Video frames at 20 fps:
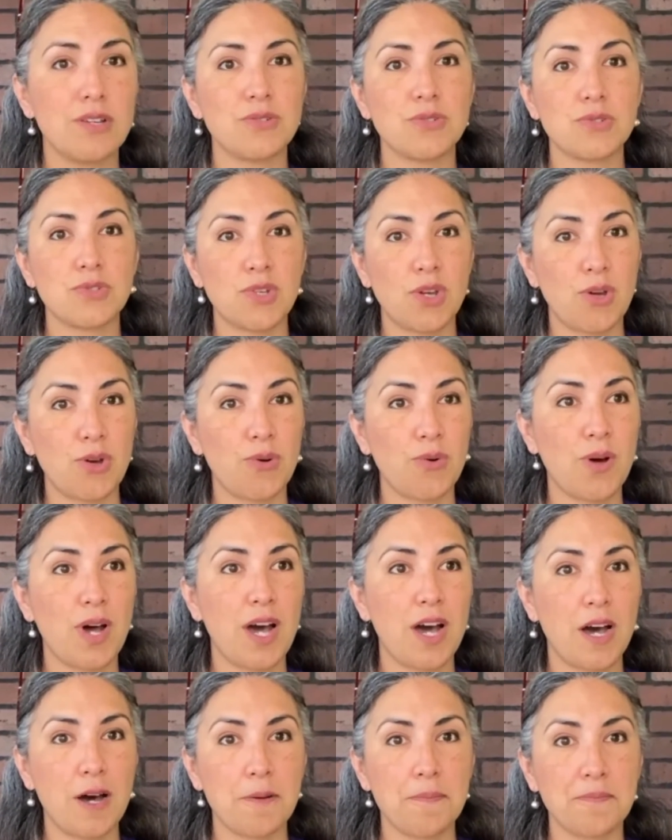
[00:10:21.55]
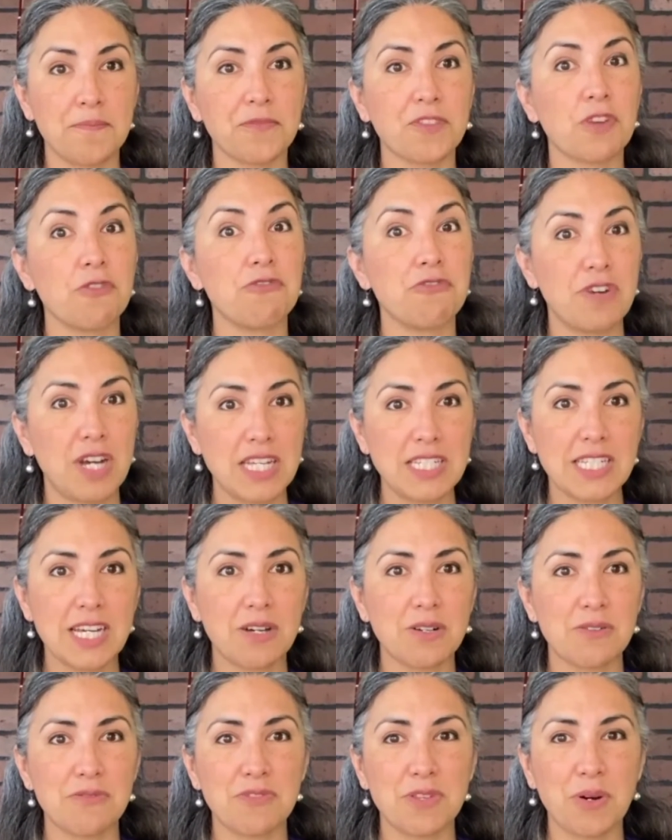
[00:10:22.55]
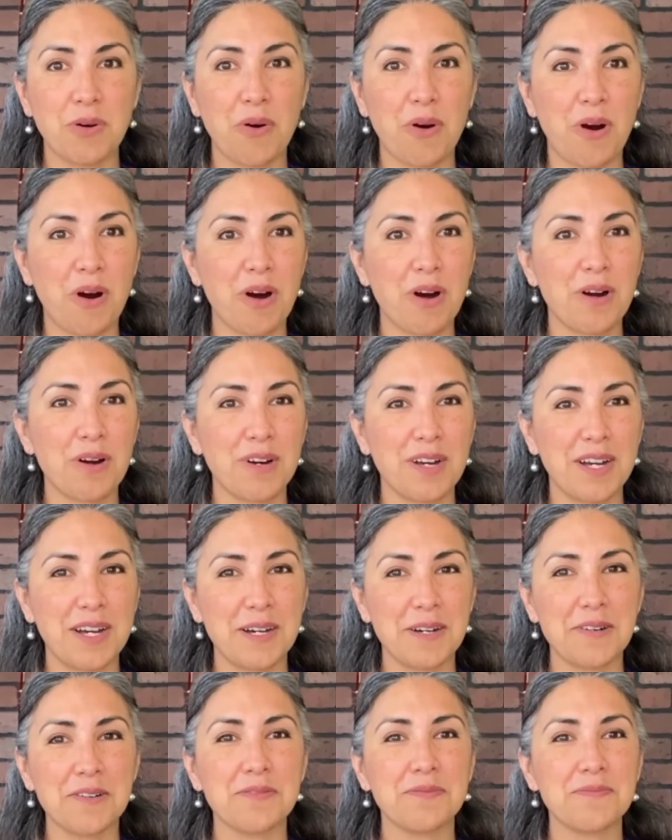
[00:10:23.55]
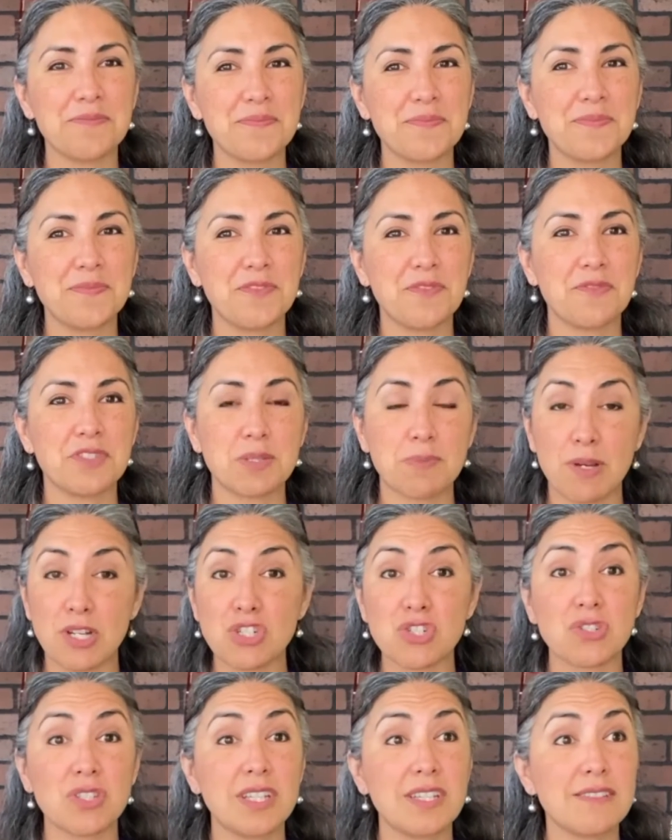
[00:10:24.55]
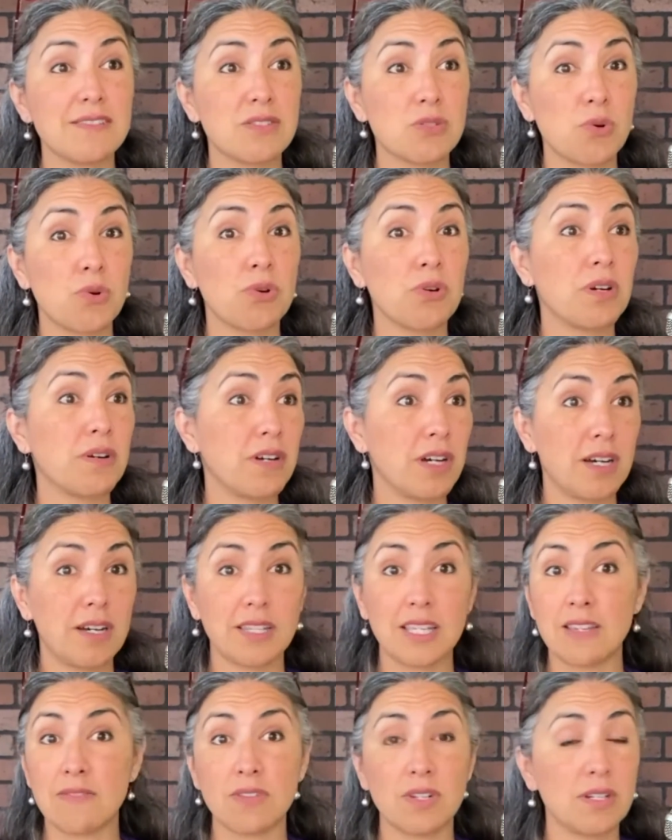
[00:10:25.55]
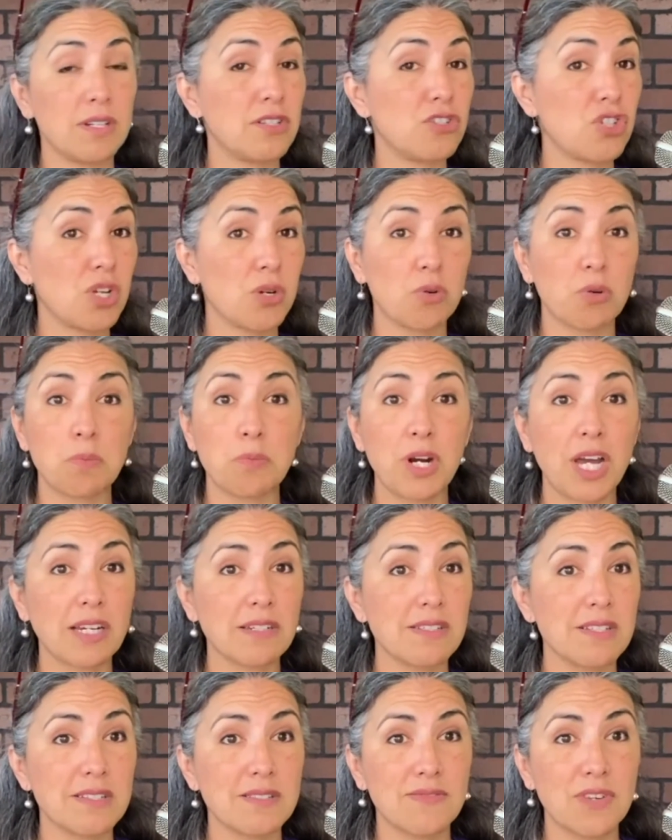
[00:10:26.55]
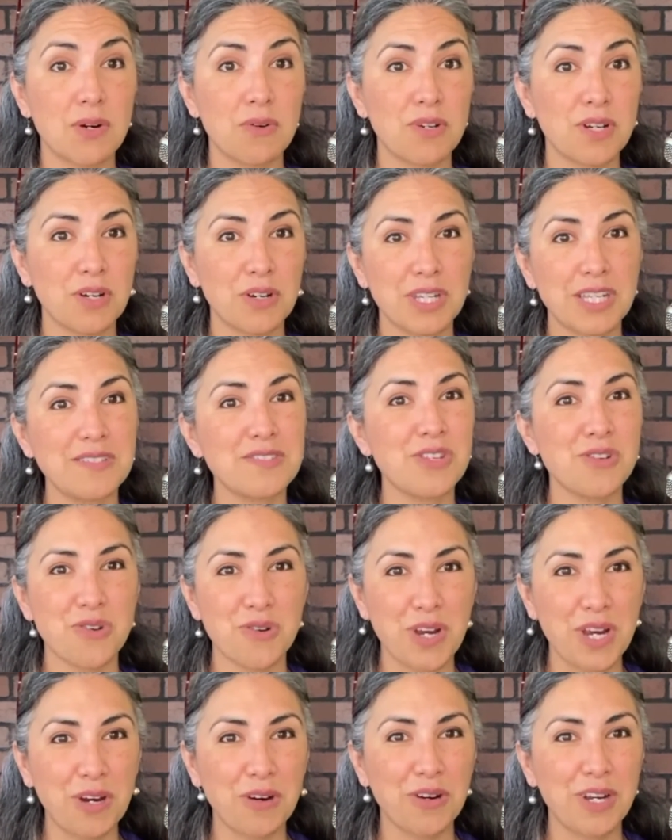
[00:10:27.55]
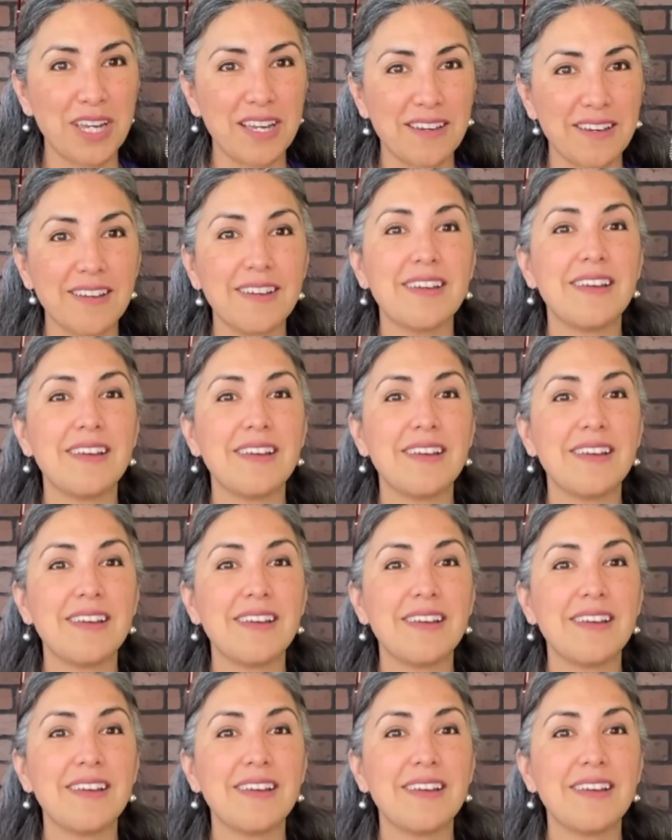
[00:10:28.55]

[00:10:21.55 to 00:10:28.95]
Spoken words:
So find out if there are specialists or even general practice veterinarians in your area